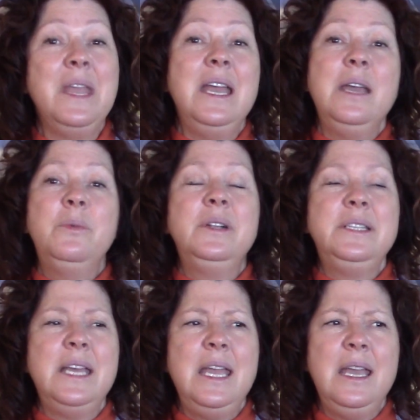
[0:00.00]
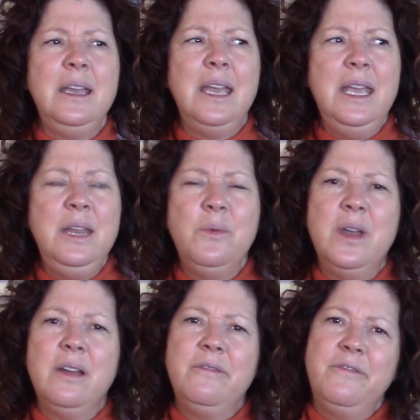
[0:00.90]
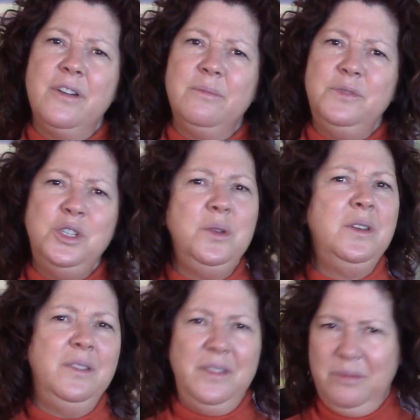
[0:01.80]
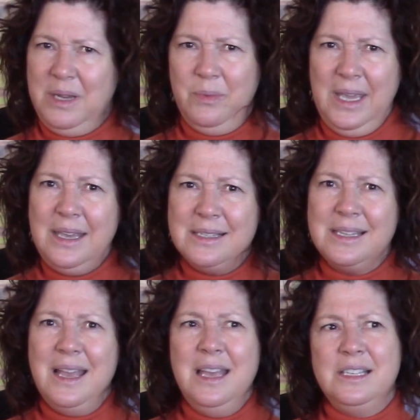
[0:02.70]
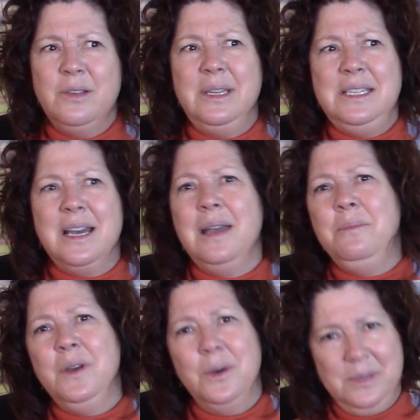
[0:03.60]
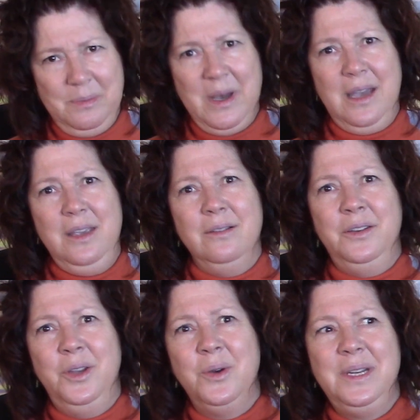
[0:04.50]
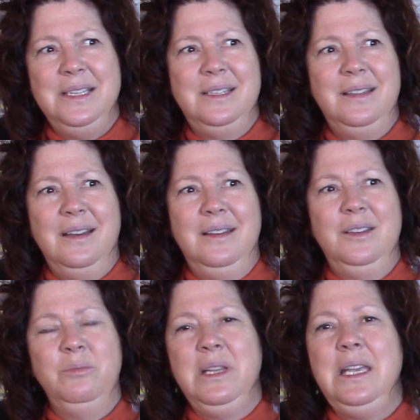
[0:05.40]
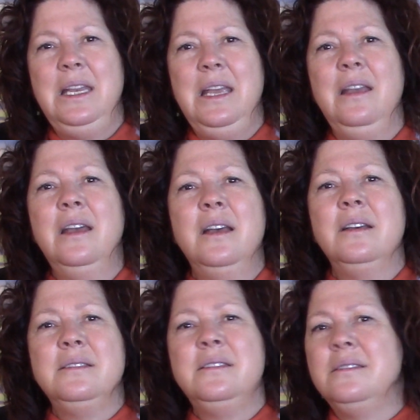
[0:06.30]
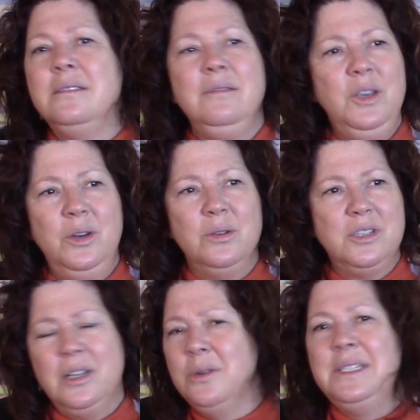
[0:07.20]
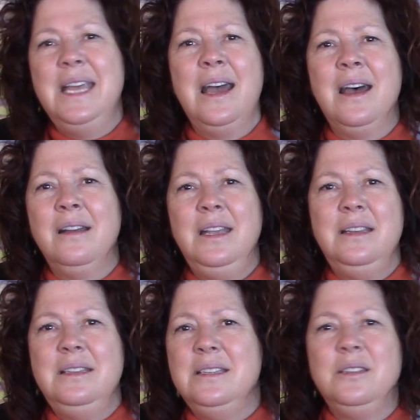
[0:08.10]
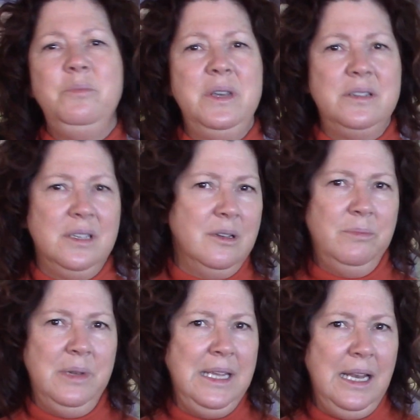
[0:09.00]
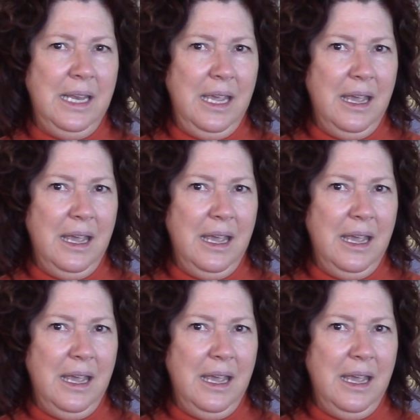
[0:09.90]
It will take anywhere from 2 to 3 weeks. So as time goes by, you'll notice that the bleeding, you know, slows down and disappears completely